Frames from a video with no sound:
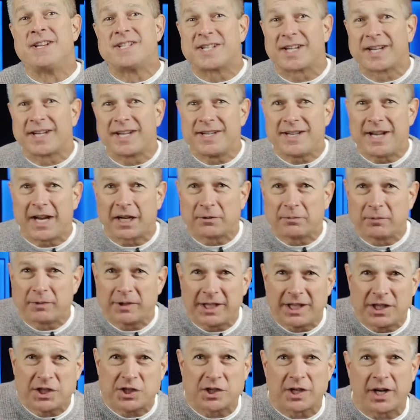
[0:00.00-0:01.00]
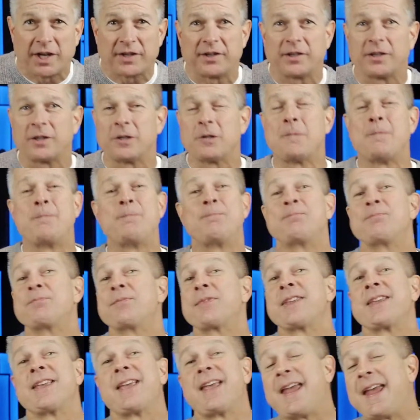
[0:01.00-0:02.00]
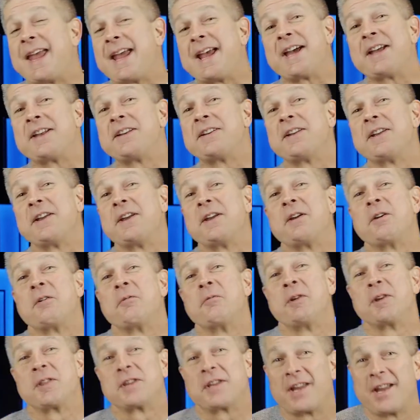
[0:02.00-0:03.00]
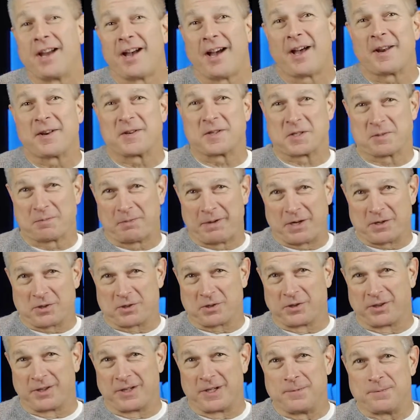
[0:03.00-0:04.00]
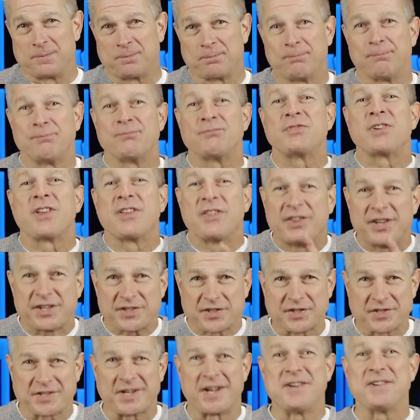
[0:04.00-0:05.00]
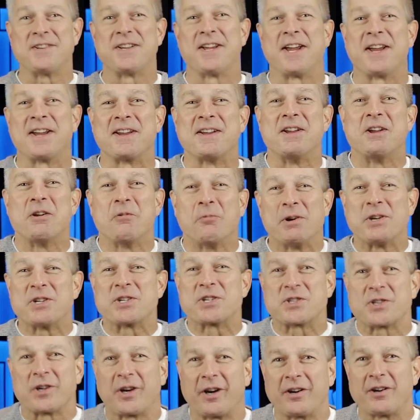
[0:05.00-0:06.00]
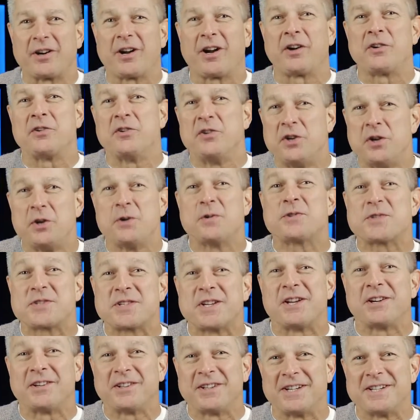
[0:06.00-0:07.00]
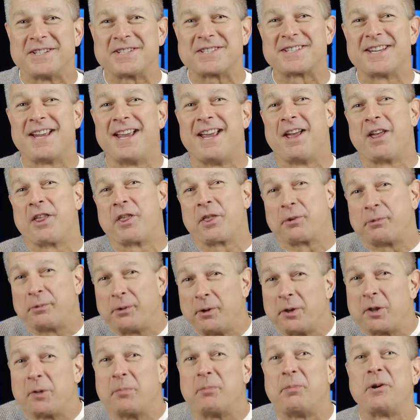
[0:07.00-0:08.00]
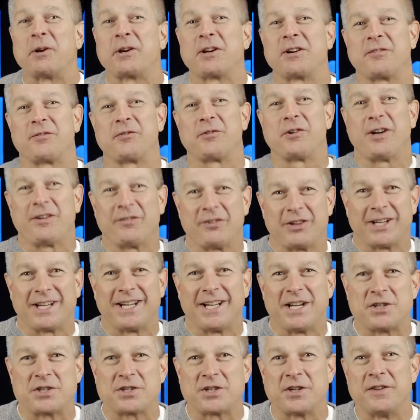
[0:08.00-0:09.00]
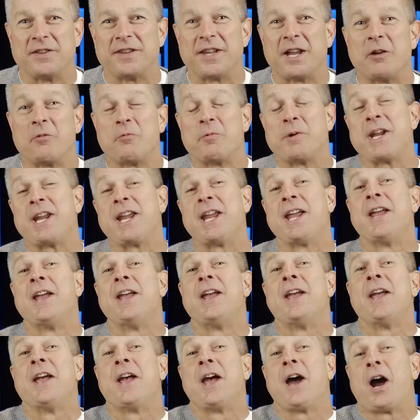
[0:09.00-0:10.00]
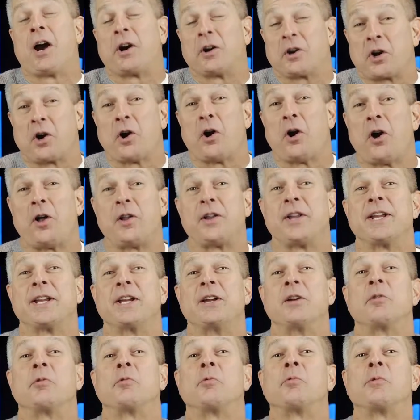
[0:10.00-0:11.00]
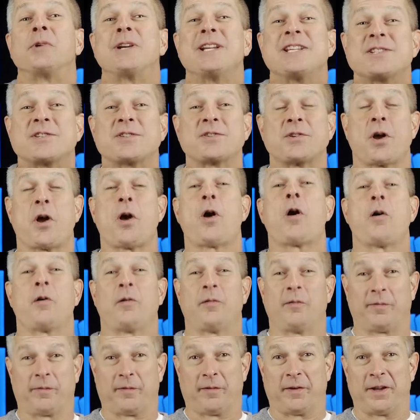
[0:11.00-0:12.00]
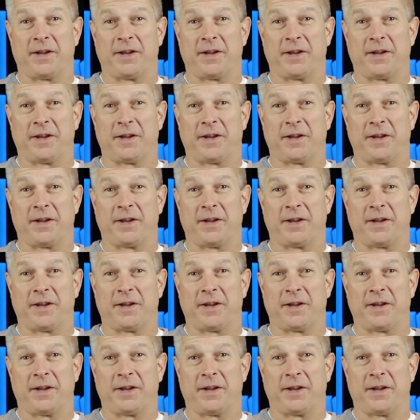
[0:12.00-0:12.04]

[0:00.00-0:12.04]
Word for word: to connect with each other and with God especially. This Sunday, we start our new series through the book of Revelation that we are calling Resolve.